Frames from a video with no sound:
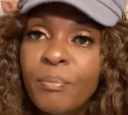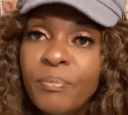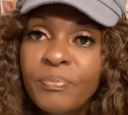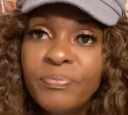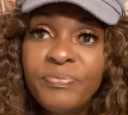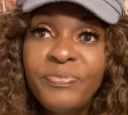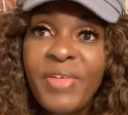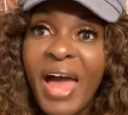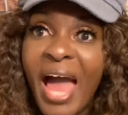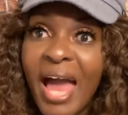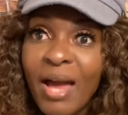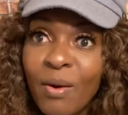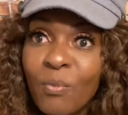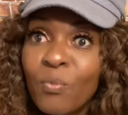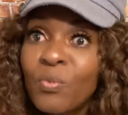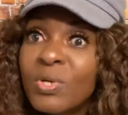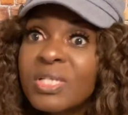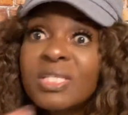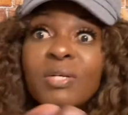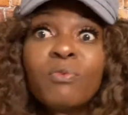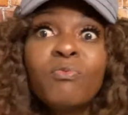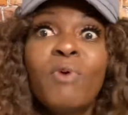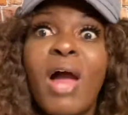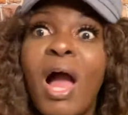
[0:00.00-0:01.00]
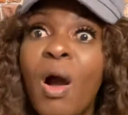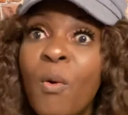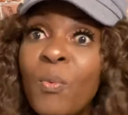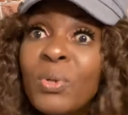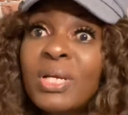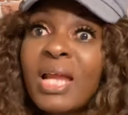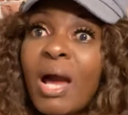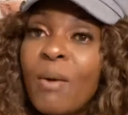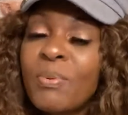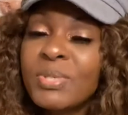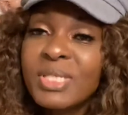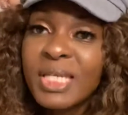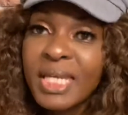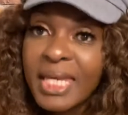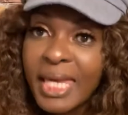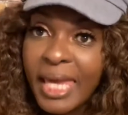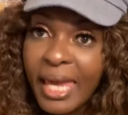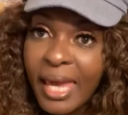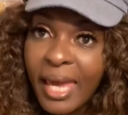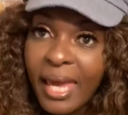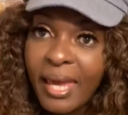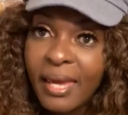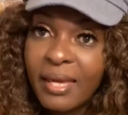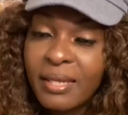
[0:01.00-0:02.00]
That was around when I was a
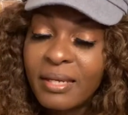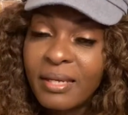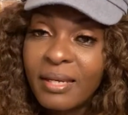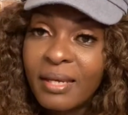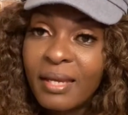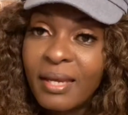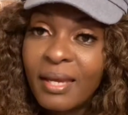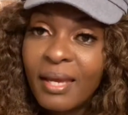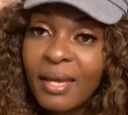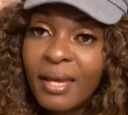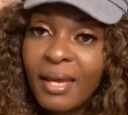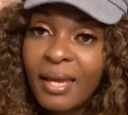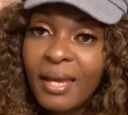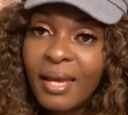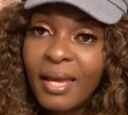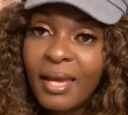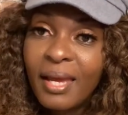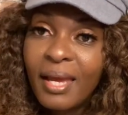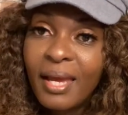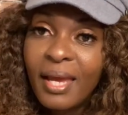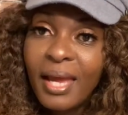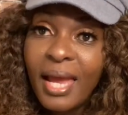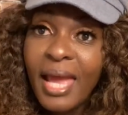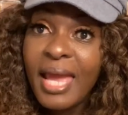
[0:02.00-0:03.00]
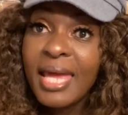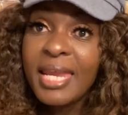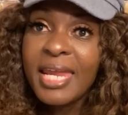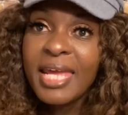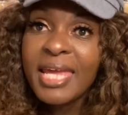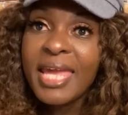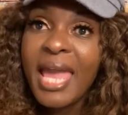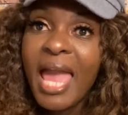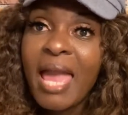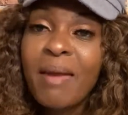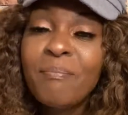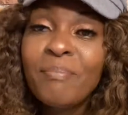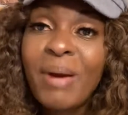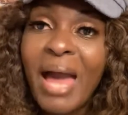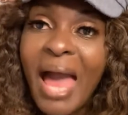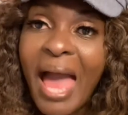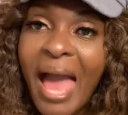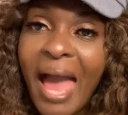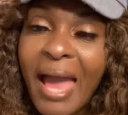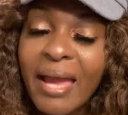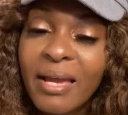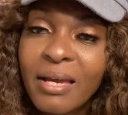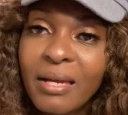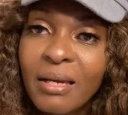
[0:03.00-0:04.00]
kid. And it came
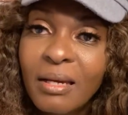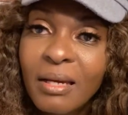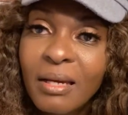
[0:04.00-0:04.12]
back.